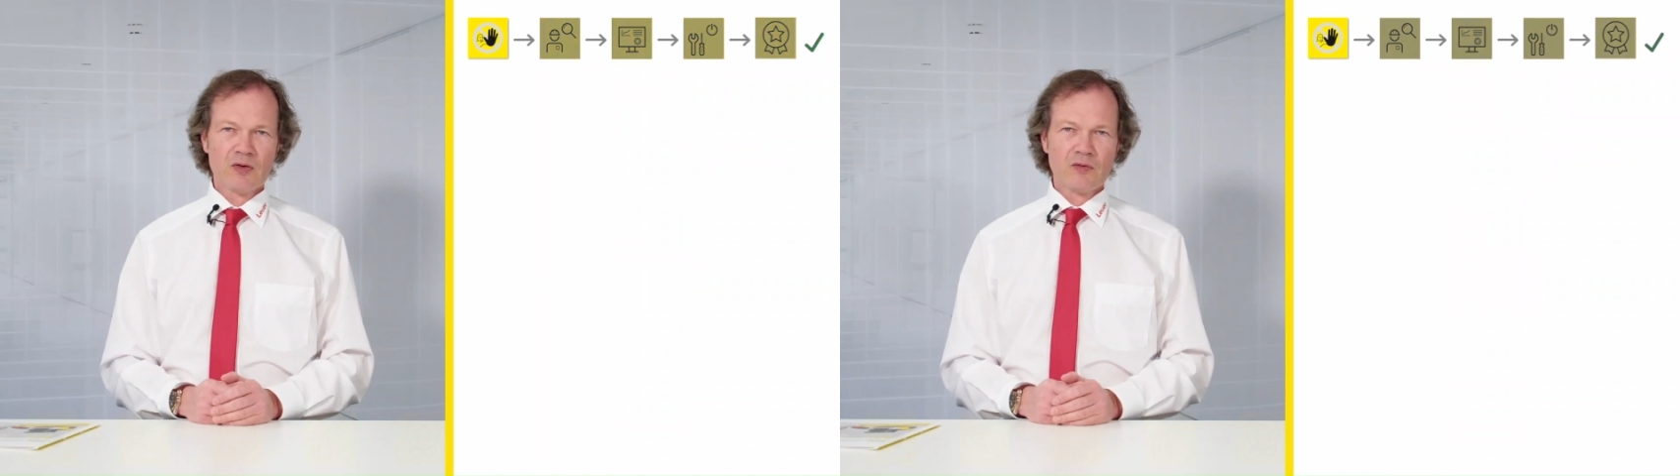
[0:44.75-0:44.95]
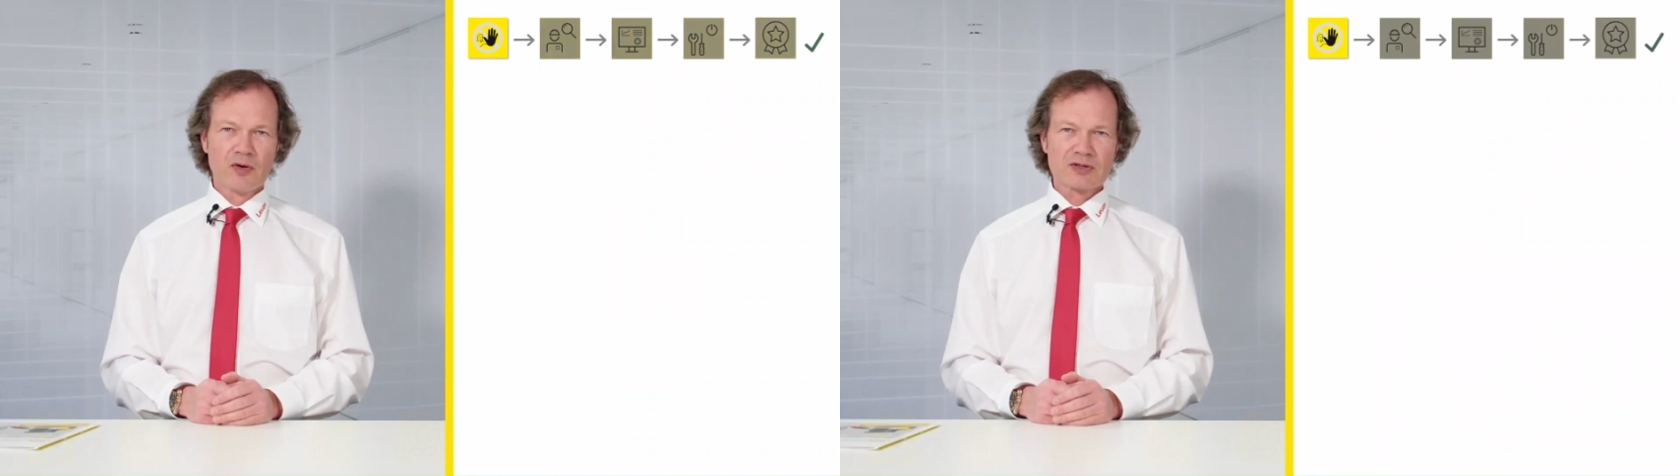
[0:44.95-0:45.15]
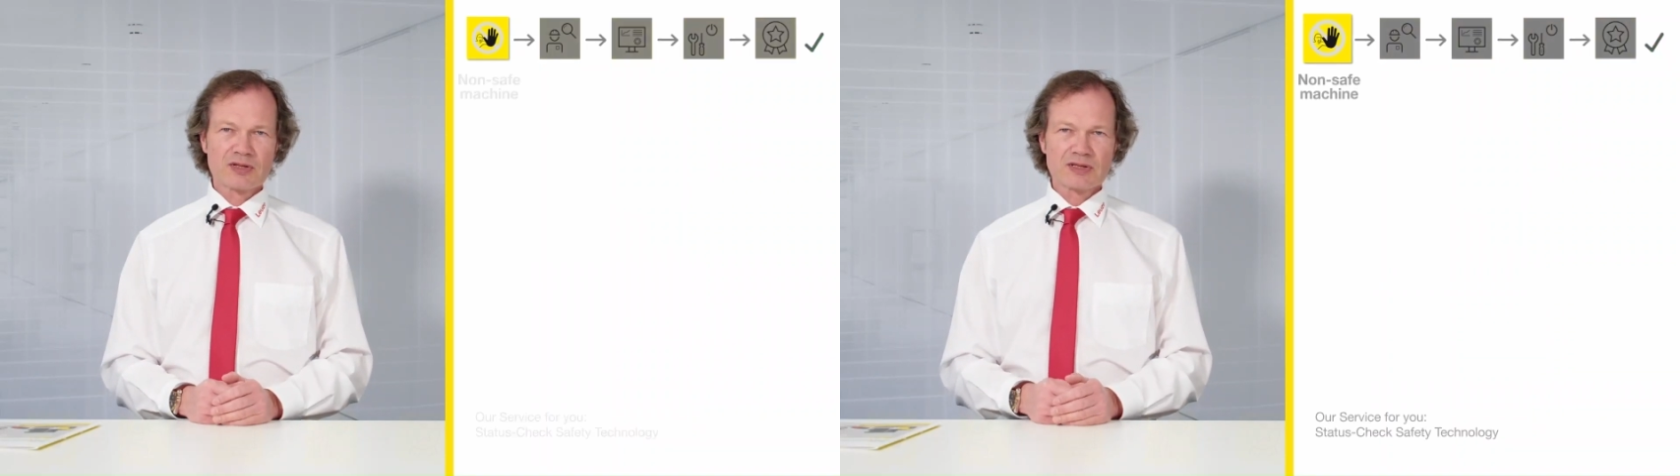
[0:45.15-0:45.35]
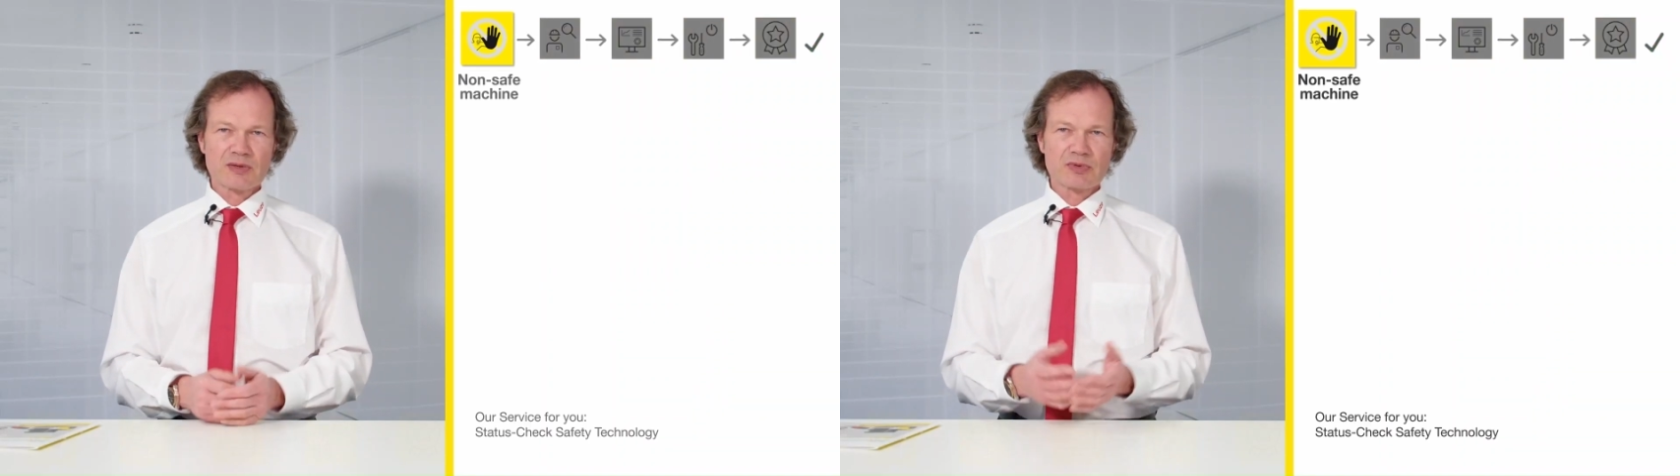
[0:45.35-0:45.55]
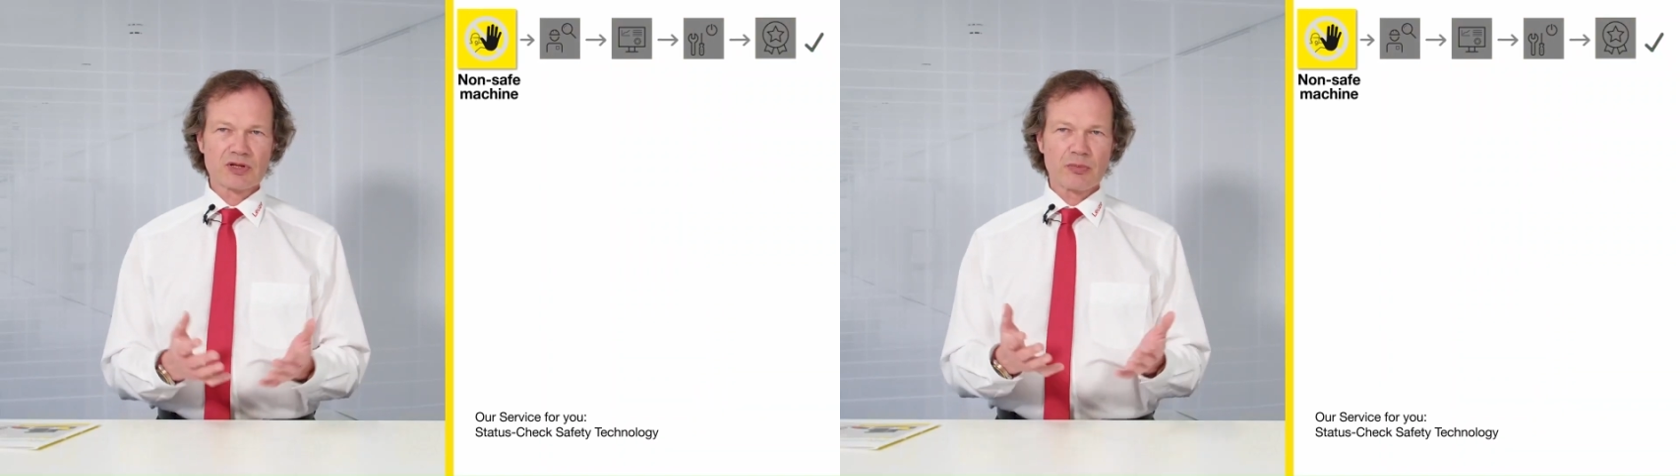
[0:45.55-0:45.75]
For
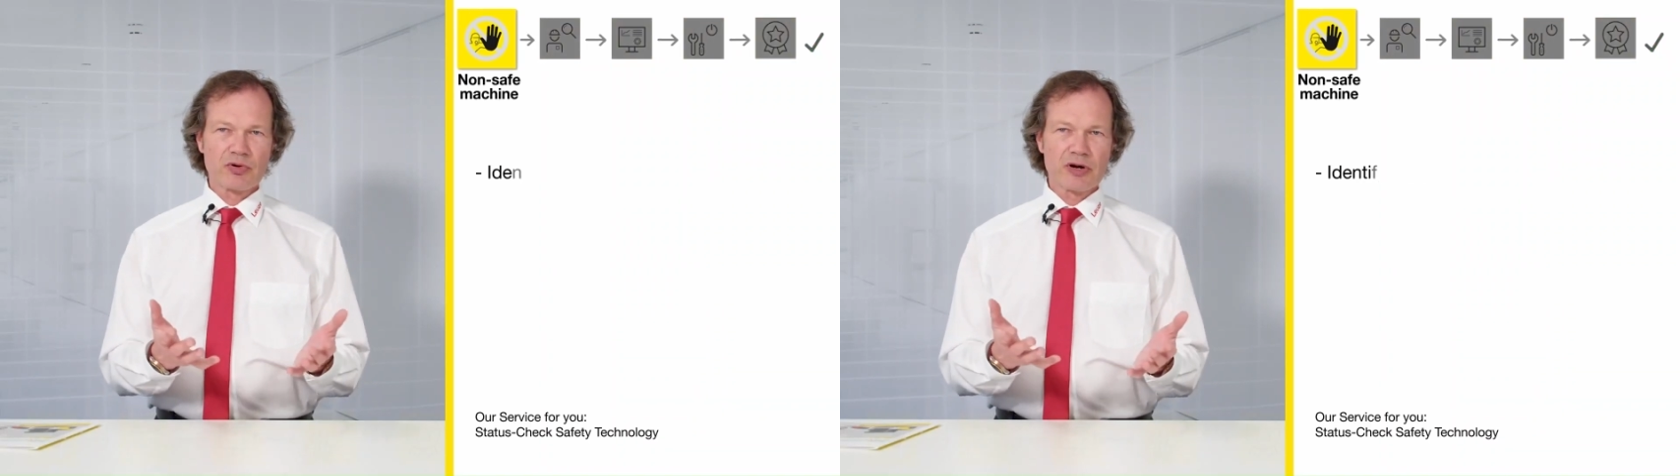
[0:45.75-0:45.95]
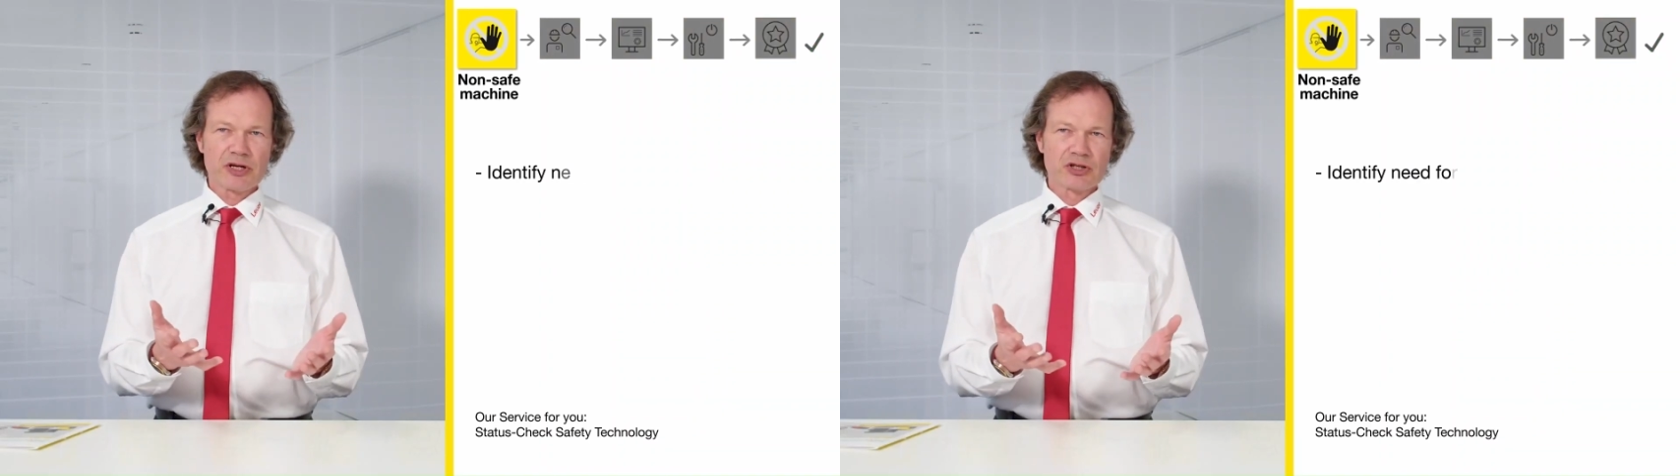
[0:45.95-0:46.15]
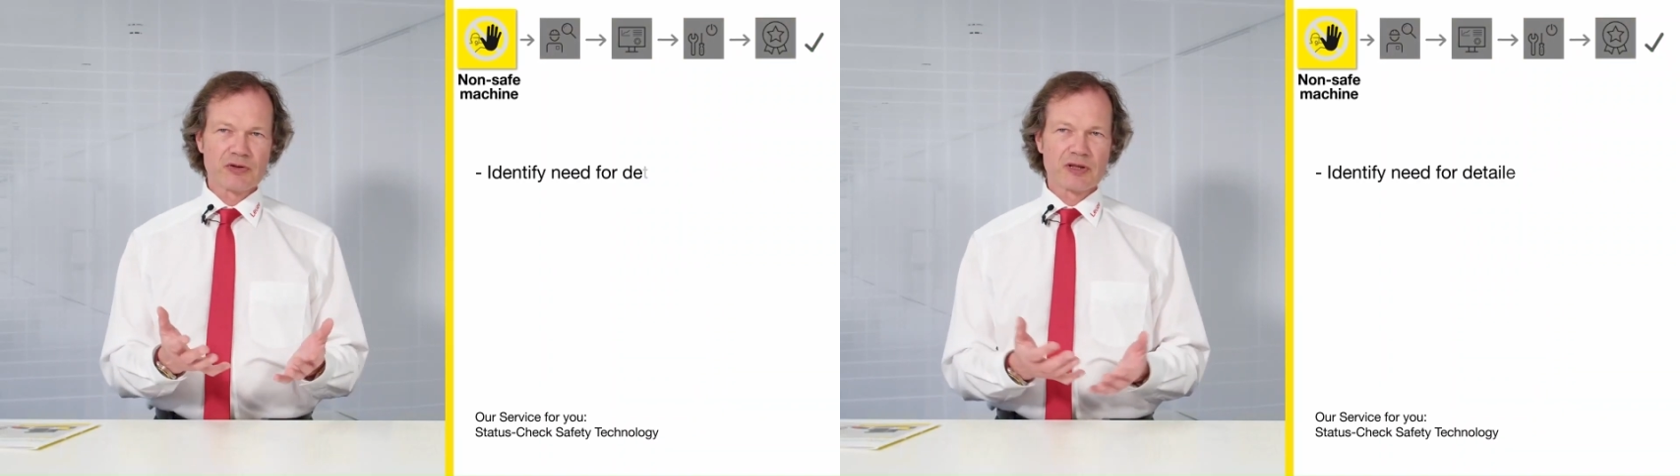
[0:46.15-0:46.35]
systems in operation,